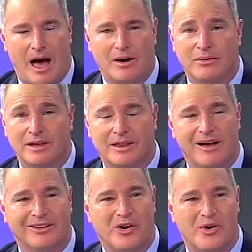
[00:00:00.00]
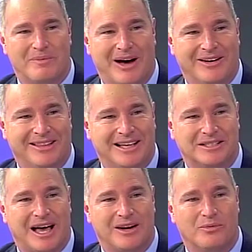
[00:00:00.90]
I don't think they all know about it. And
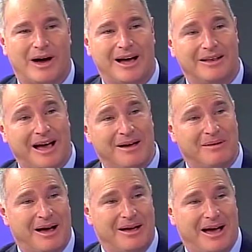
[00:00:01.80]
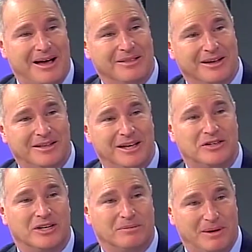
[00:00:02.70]
that's kind of why I like
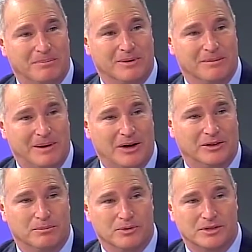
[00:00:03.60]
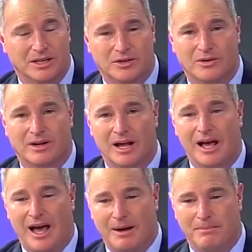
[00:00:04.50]
teaching people about the procedure
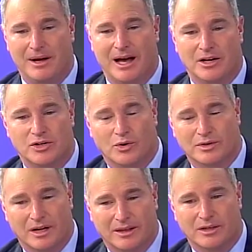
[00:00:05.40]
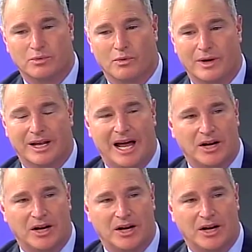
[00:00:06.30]
and being on shows like this where we can